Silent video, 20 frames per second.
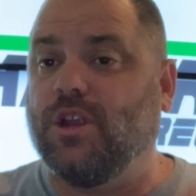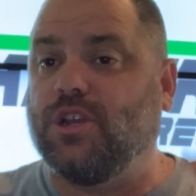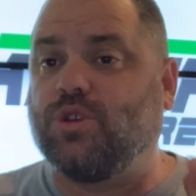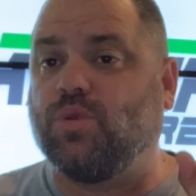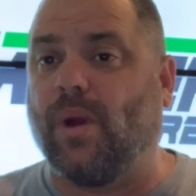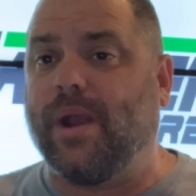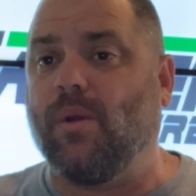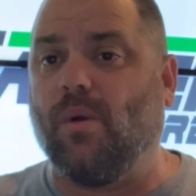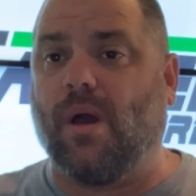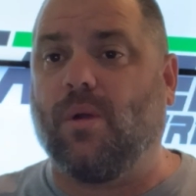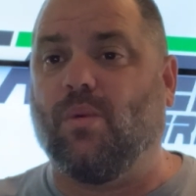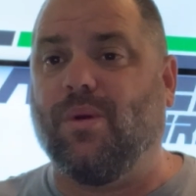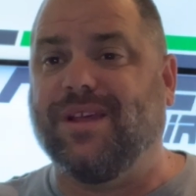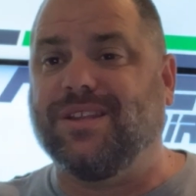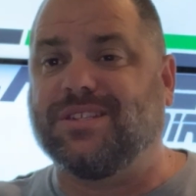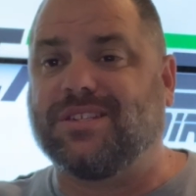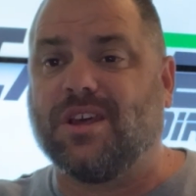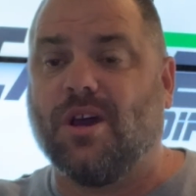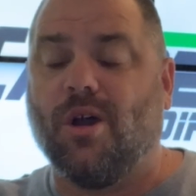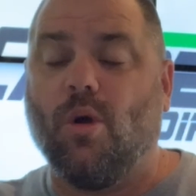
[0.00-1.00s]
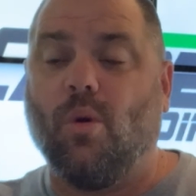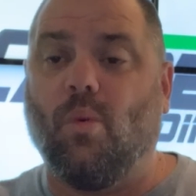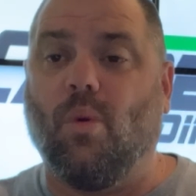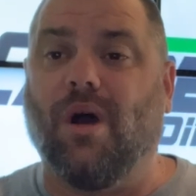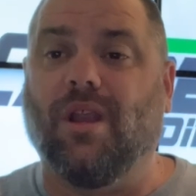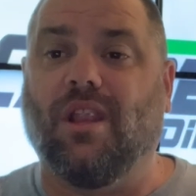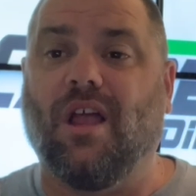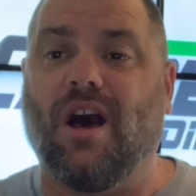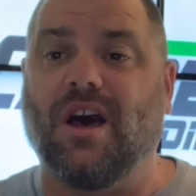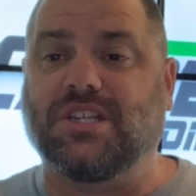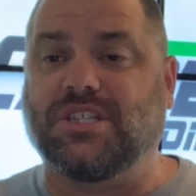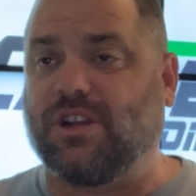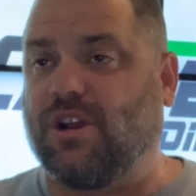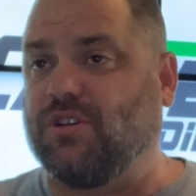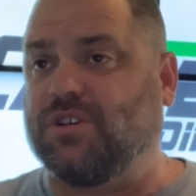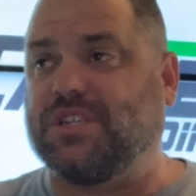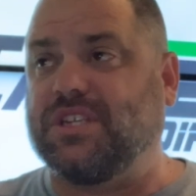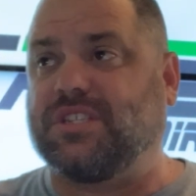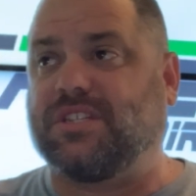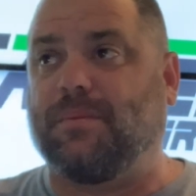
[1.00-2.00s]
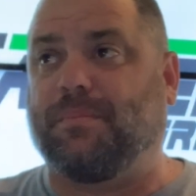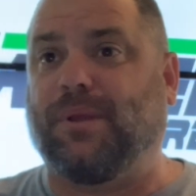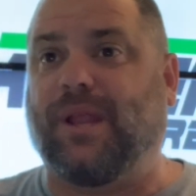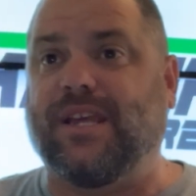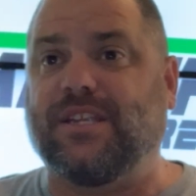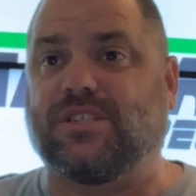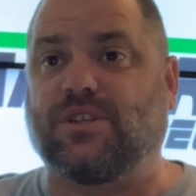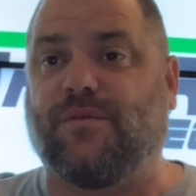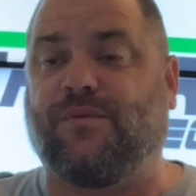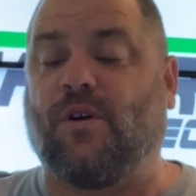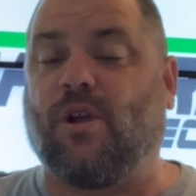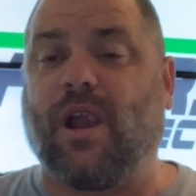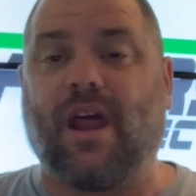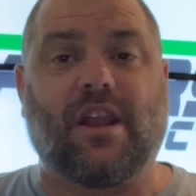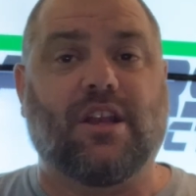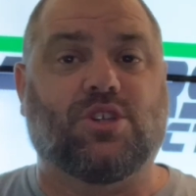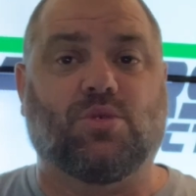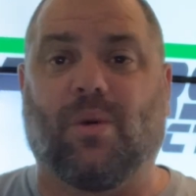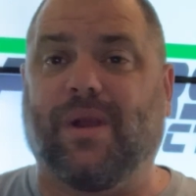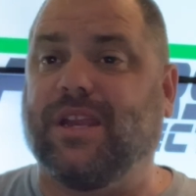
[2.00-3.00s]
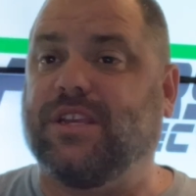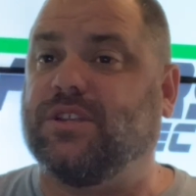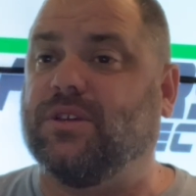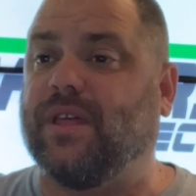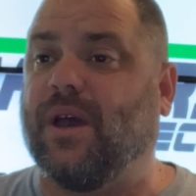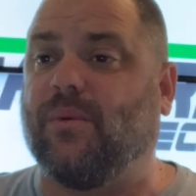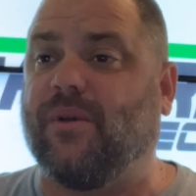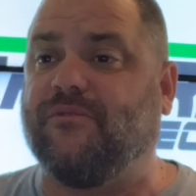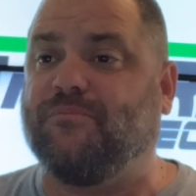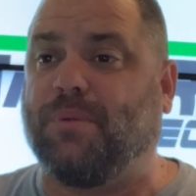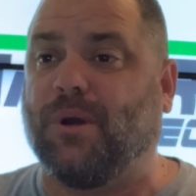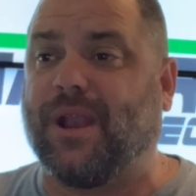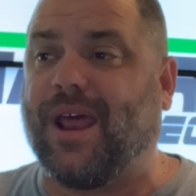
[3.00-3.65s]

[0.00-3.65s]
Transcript: 21 wins, one loss on our system play so far out of 22 that we've put